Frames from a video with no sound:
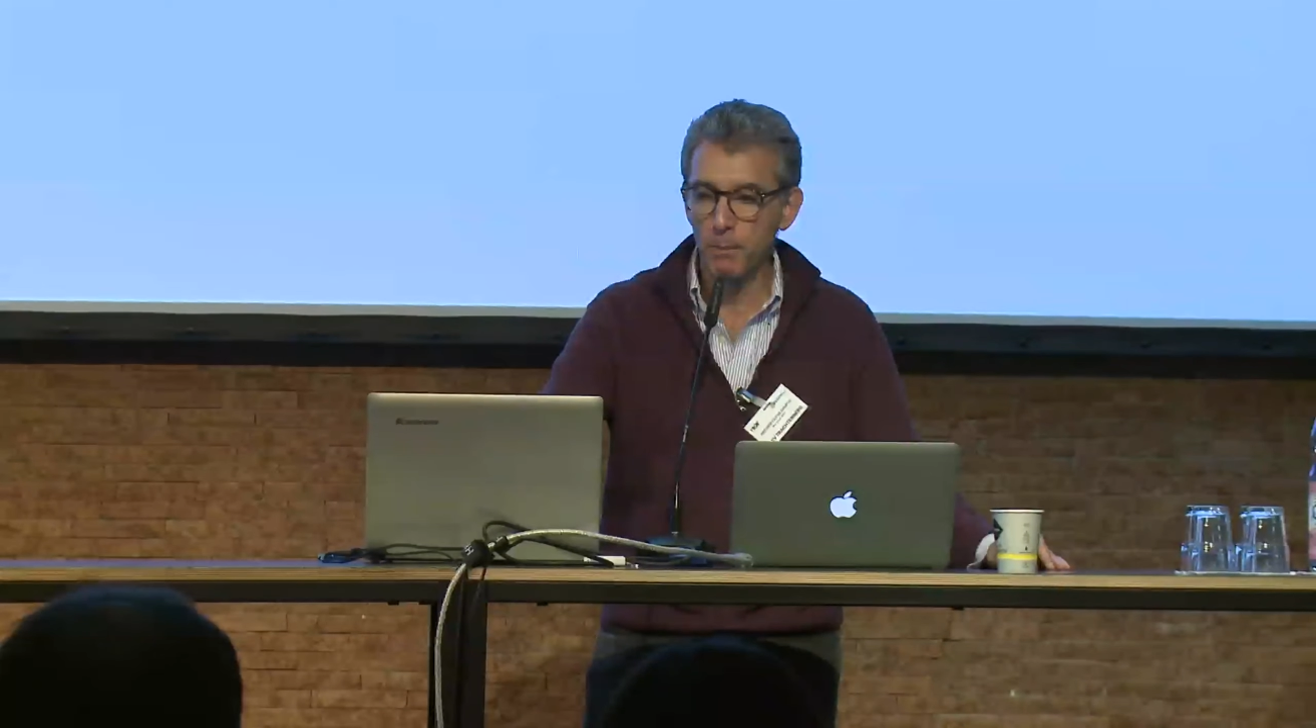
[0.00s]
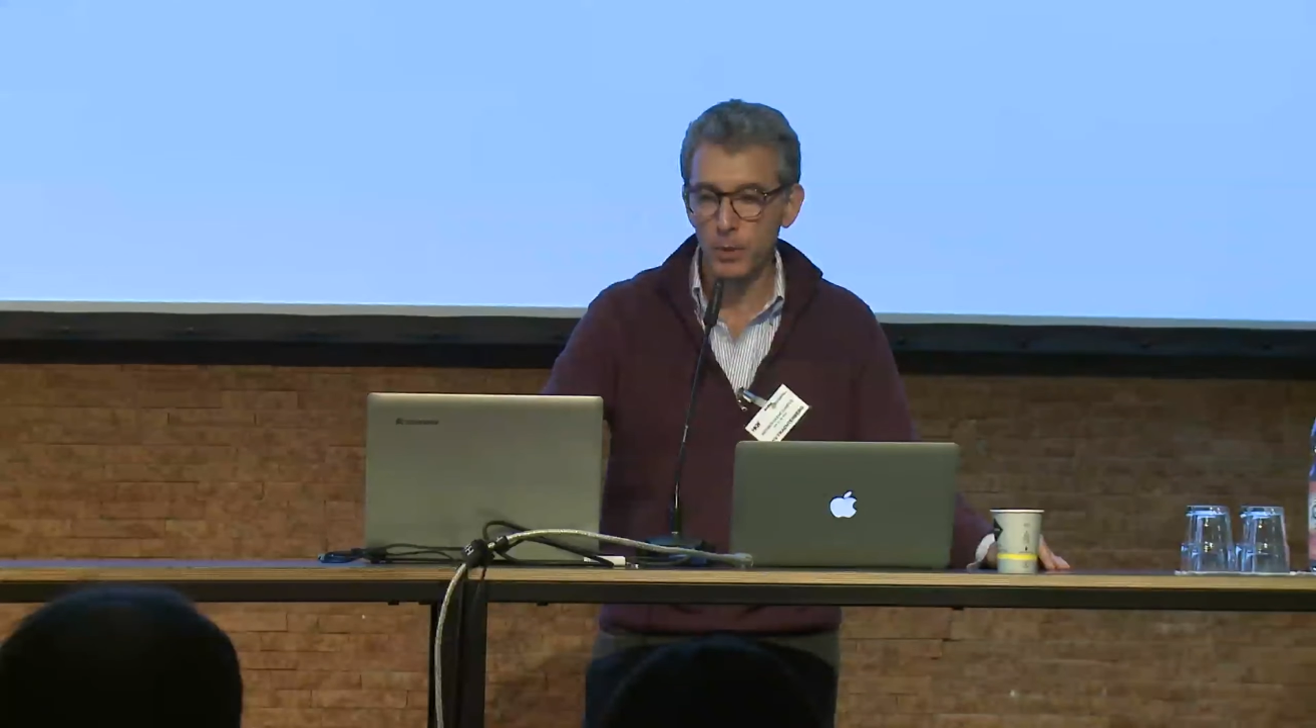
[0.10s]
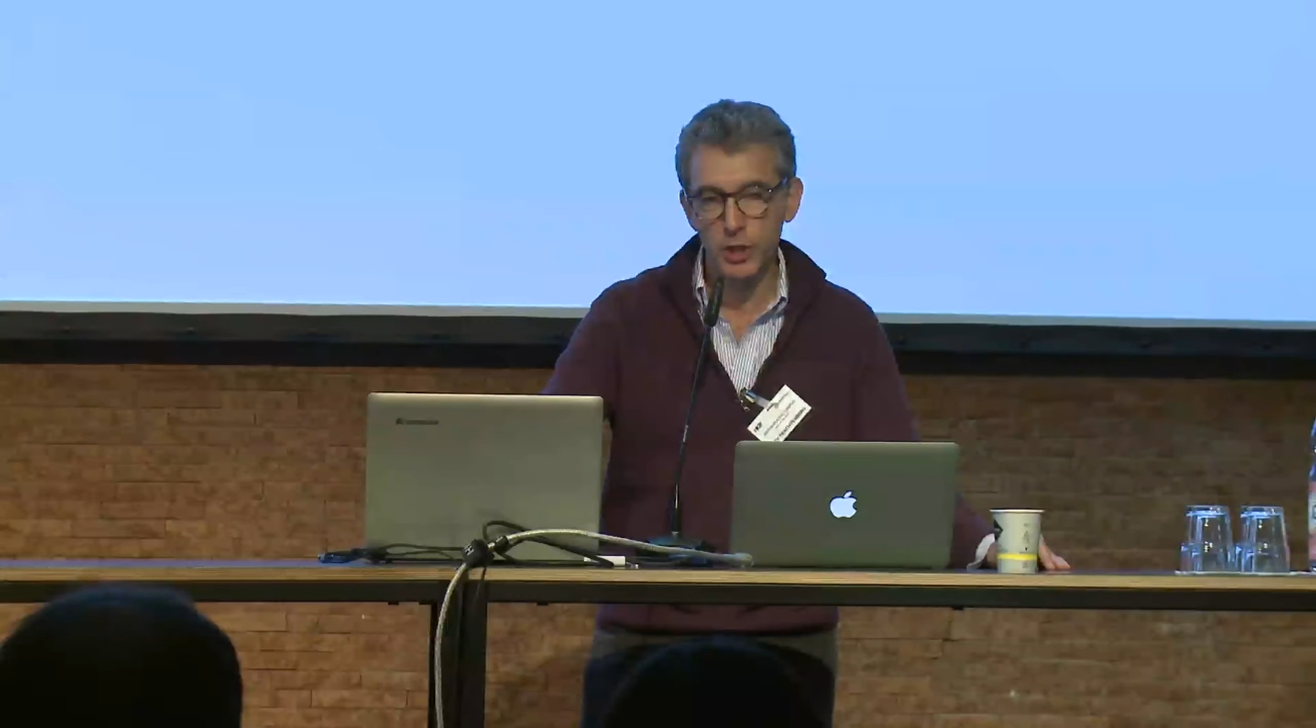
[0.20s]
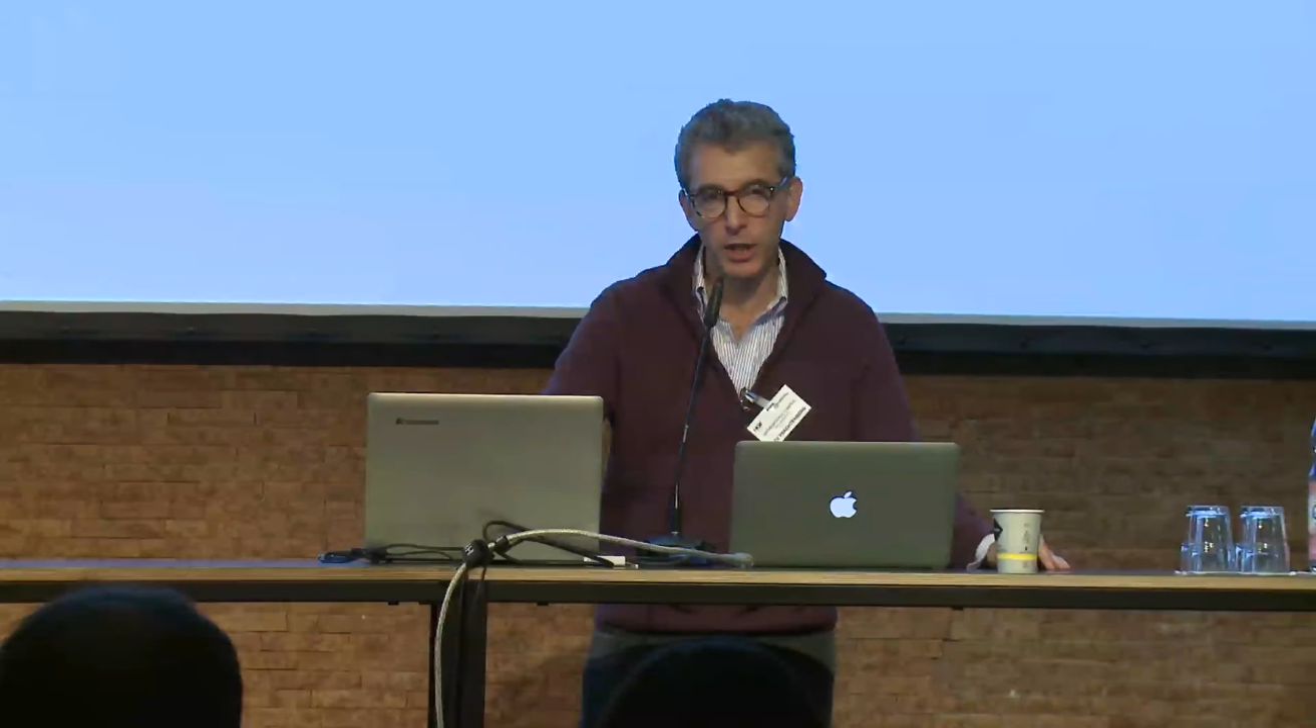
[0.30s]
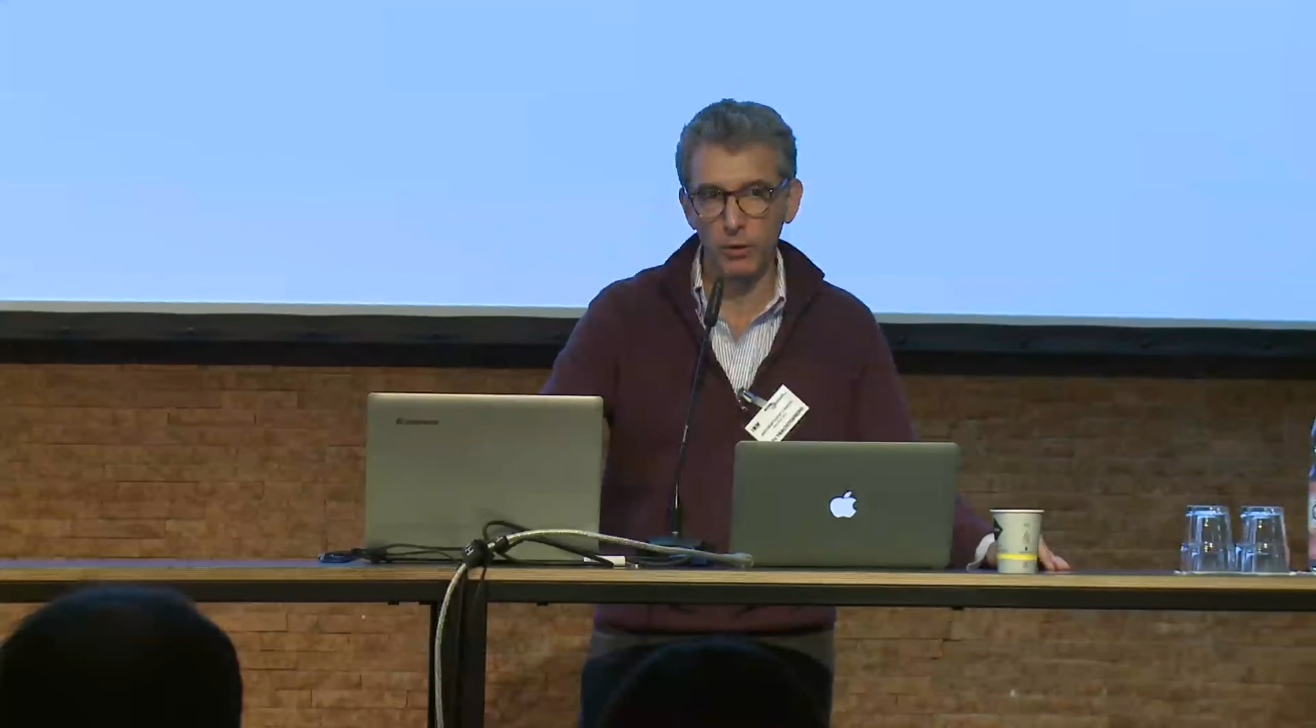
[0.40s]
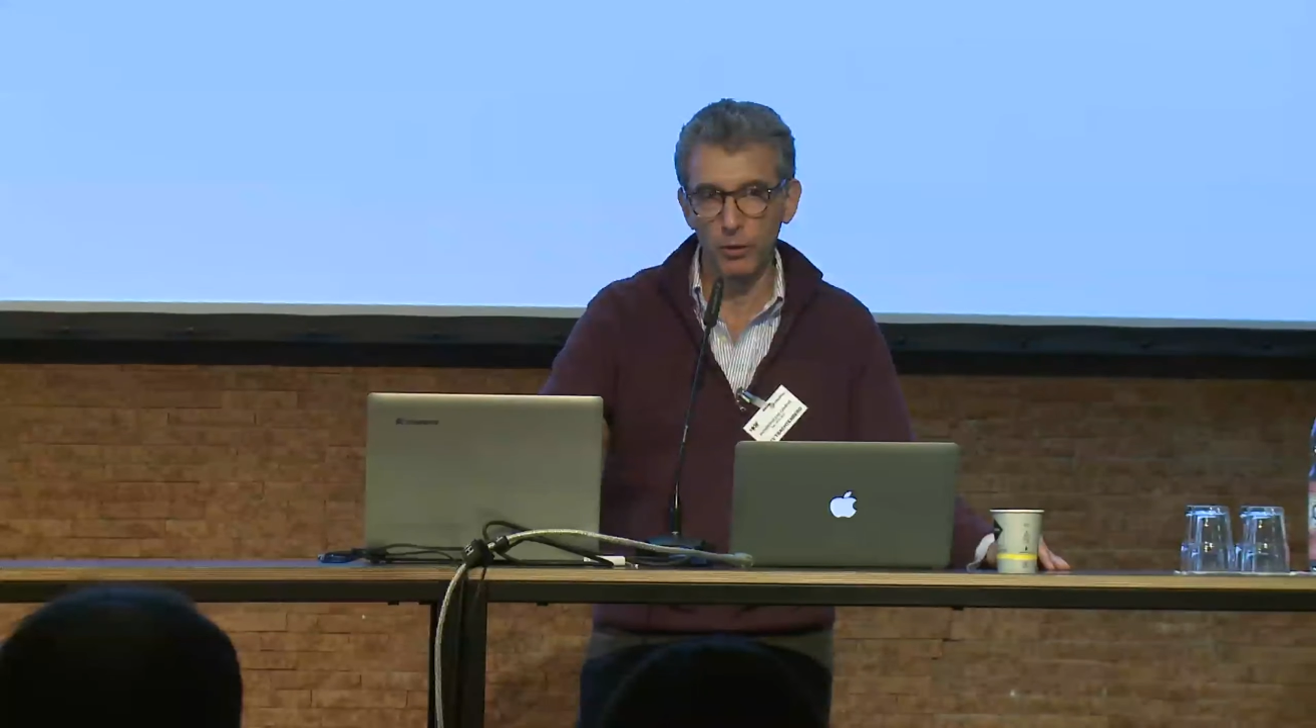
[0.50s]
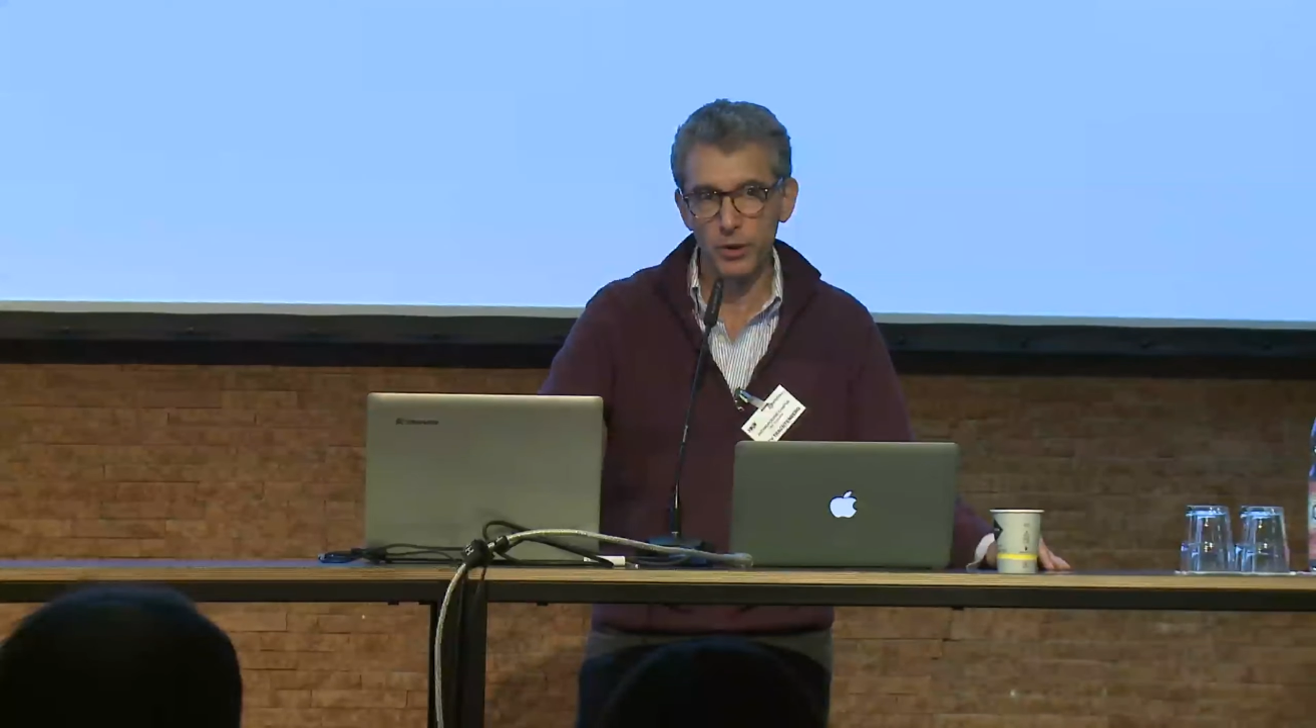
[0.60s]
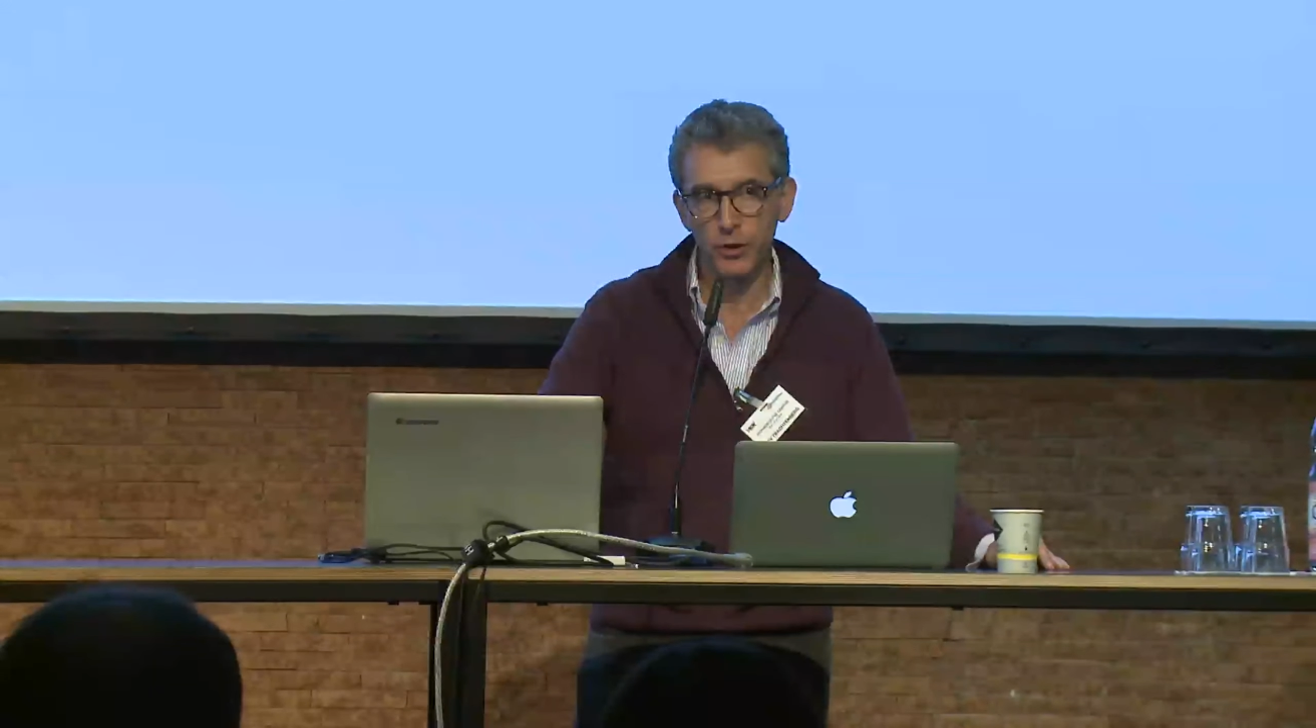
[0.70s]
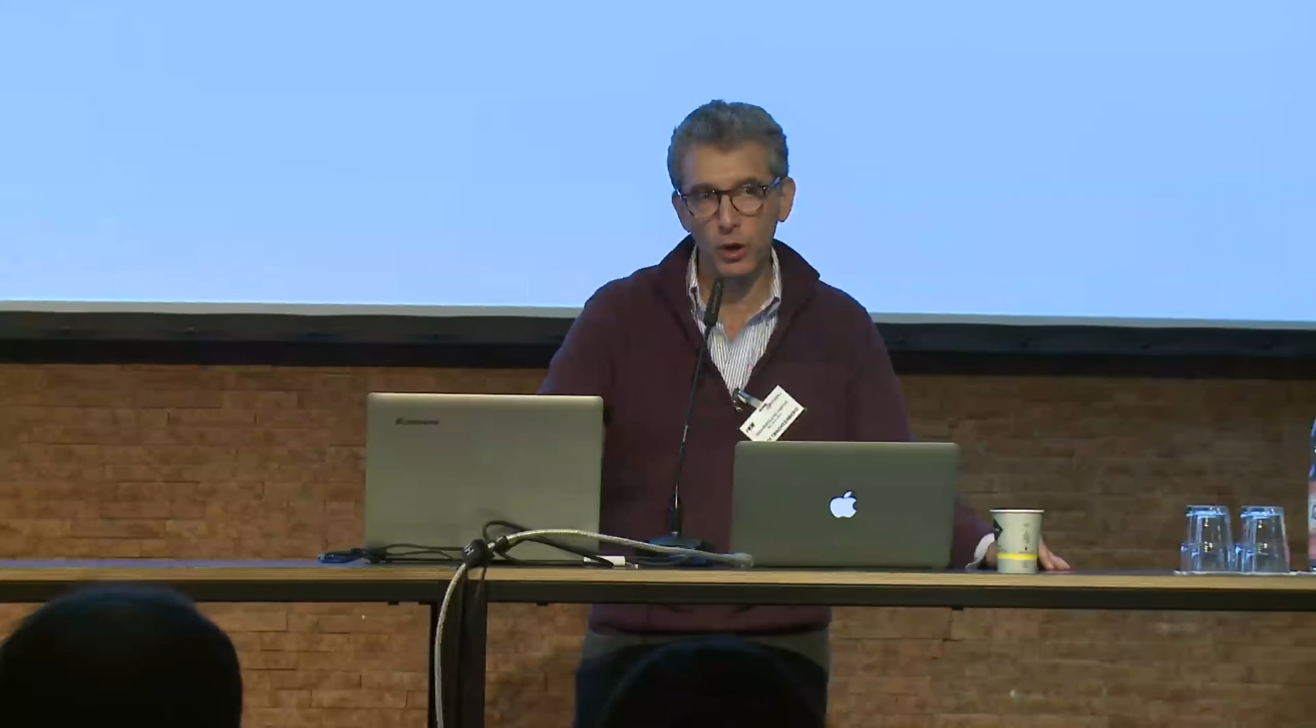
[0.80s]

particular that the